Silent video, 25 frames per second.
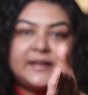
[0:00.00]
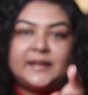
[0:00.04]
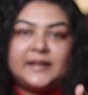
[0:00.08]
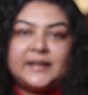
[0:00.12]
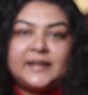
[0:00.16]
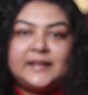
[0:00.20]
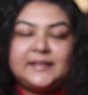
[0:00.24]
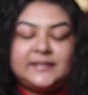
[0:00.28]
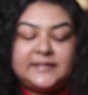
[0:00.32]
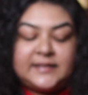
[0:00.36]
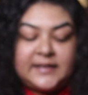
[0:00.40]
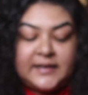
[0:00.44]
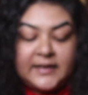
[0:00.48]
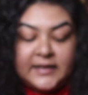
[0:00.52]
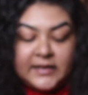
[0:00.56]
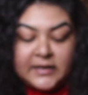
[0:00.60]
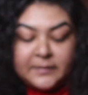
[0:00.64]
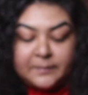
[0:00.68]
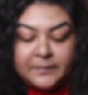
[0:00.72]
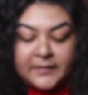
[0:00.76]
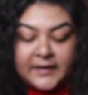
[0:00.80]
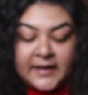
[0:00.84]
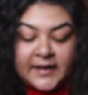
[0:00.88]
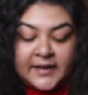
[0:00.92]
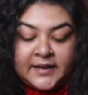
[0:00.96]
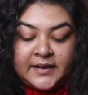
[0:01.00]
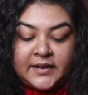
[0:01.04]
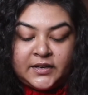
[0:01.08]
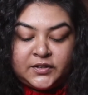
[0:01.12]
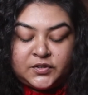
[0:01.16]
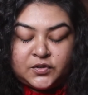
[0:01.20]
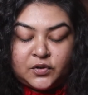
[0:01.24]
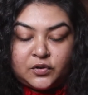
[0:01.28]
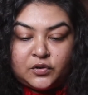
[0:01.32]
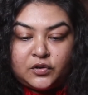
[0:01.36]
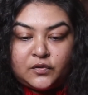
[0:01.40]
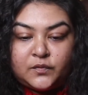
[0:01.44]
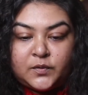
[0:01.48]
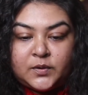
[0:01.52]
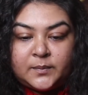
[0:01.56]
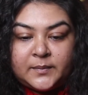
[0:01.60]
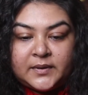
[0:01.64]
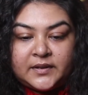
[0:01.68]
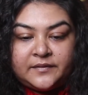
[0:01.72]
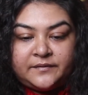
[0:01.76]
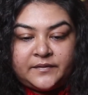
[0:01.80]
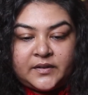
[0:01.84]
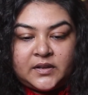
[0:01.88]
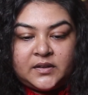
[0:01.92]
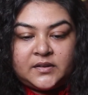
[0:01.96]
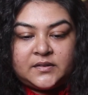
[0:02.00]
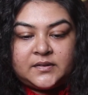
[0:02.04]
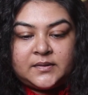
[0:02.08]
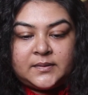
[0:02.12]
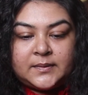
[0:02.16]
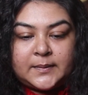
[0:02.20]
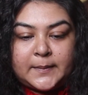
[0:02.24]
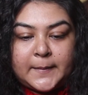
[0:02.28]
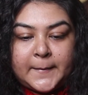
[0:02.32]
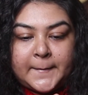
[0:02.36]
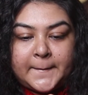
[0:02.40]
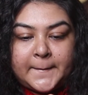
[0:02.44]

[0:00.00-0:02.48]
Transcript: and then I apply it all over my face.